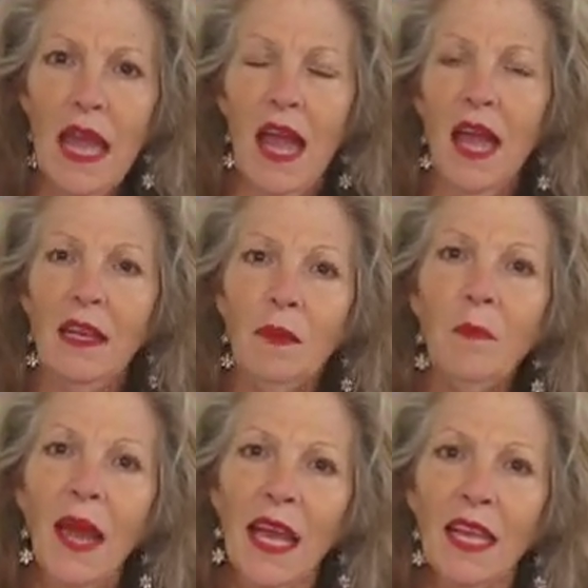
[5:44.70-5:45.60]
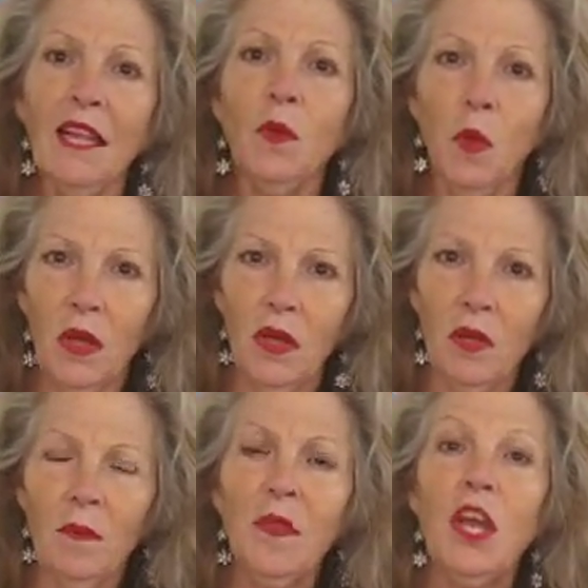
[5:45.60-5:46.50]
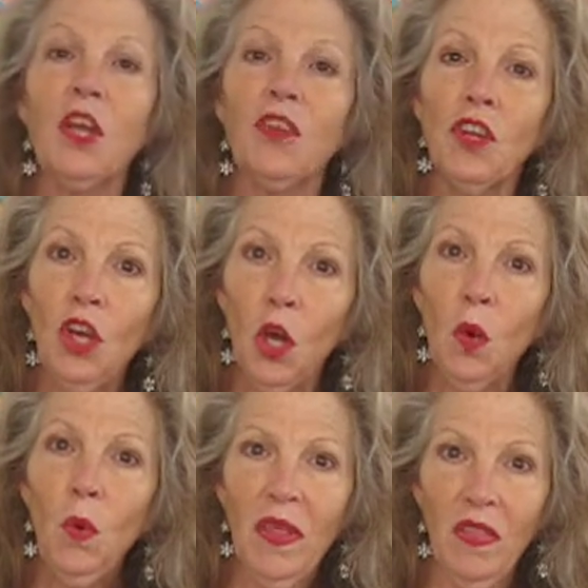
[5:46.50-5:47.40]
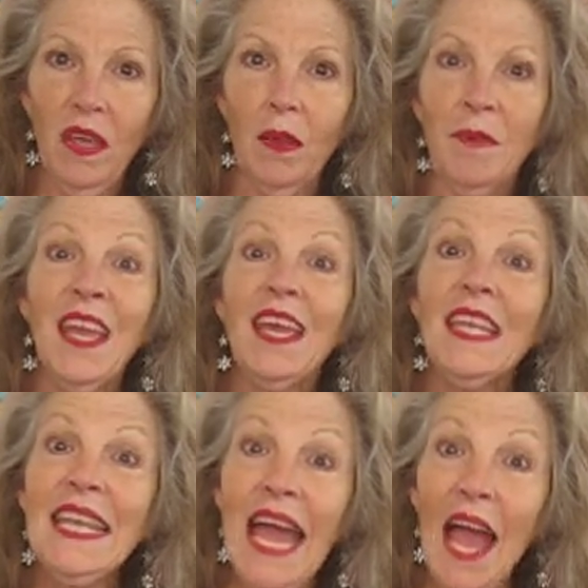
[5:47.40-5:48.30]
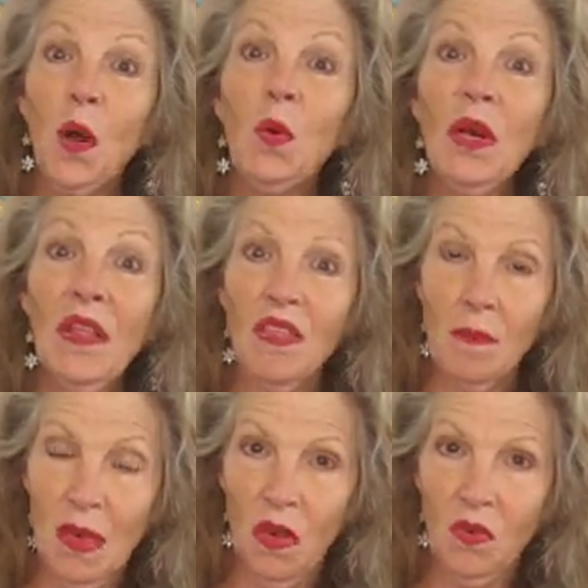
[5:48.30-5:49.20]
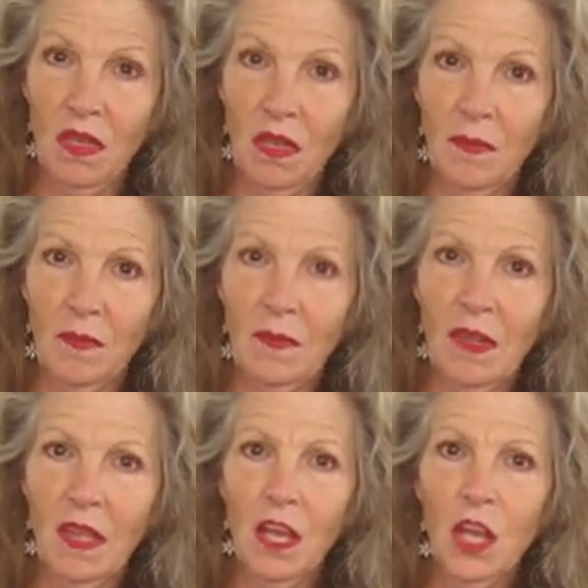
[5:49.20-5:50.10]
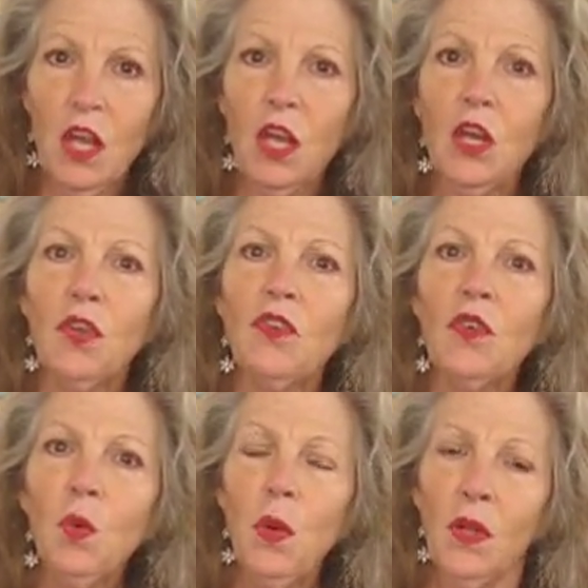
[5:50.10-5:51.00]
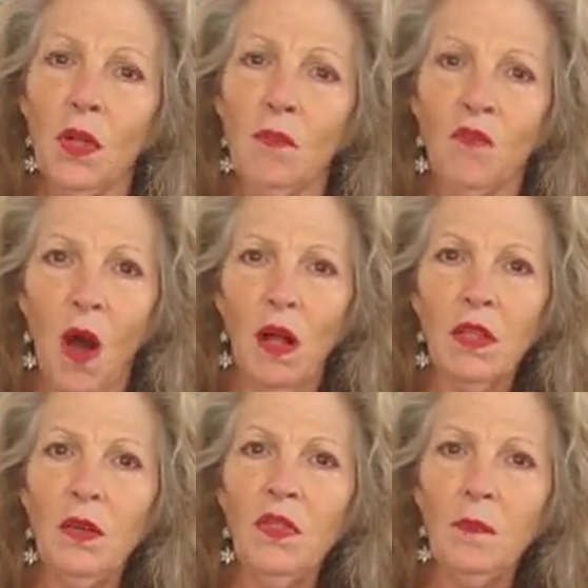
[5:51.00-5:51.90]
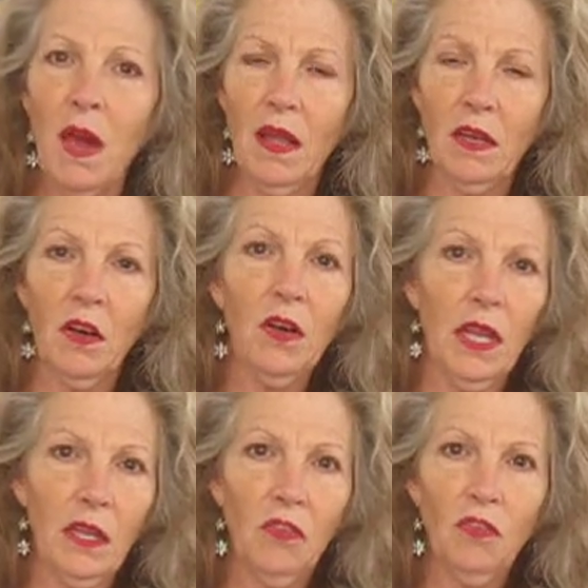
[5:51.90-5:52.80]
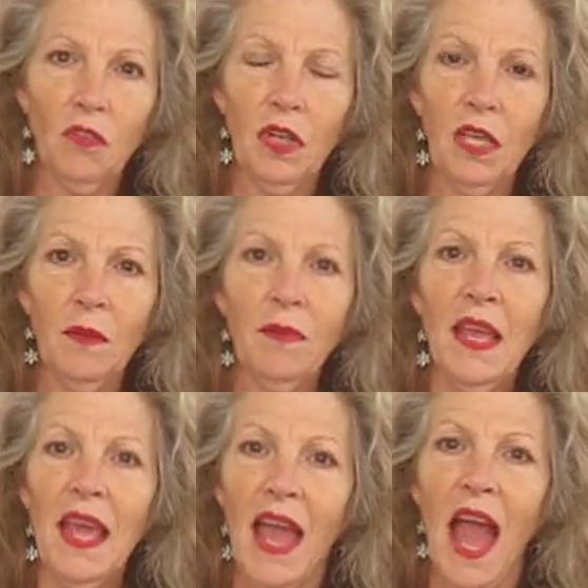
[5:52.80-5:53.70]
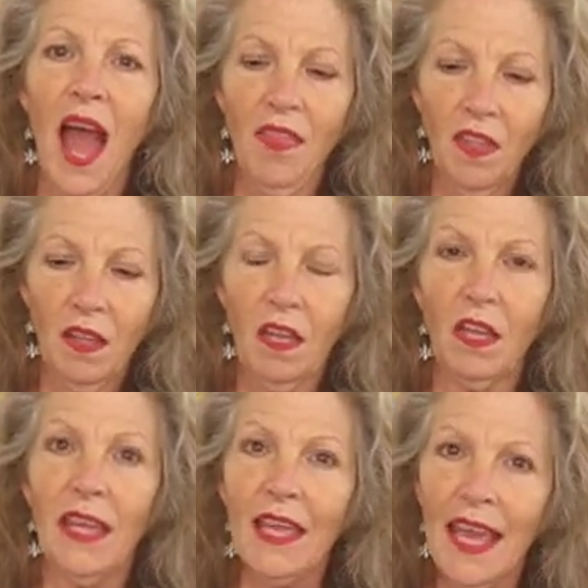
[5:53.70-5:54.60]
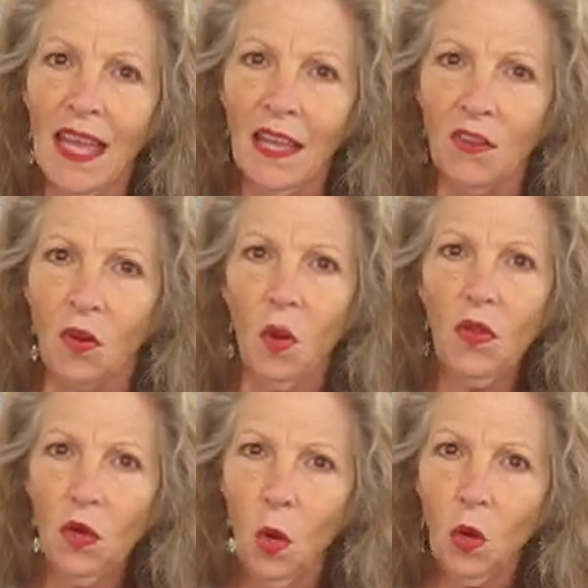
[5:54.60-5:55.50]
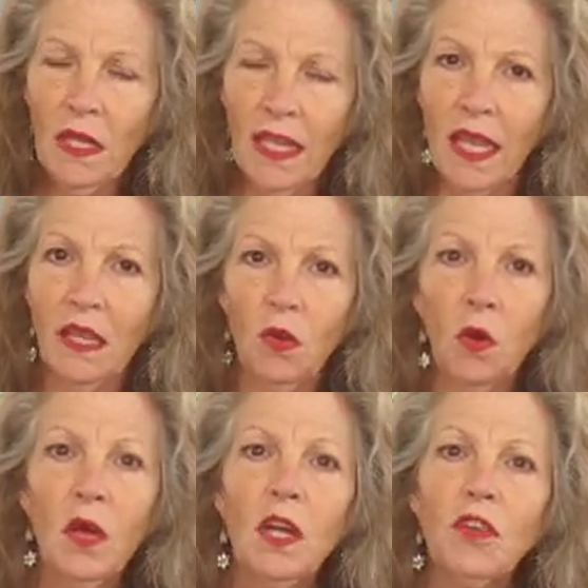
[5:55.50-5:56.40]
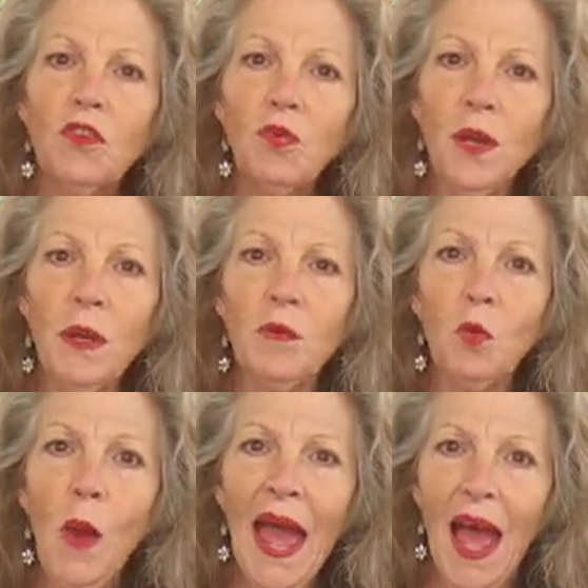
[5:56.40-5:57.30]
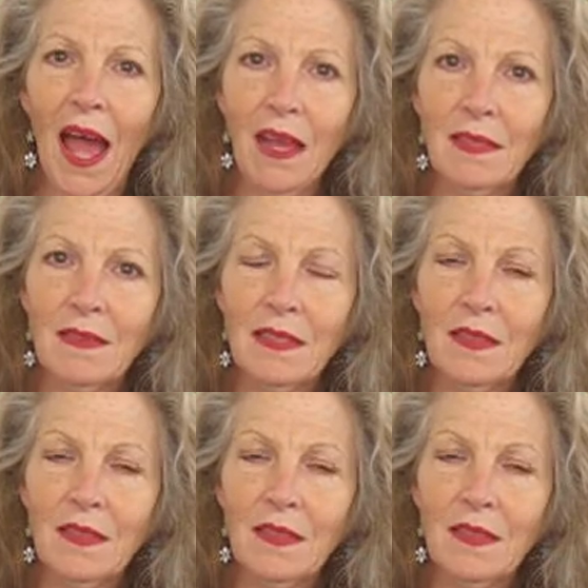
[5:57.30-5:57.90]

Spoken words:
And he beckoned William to go with him down the mountain. So William followed the miner in his dream, and the candle, the golden candle, dripped wax.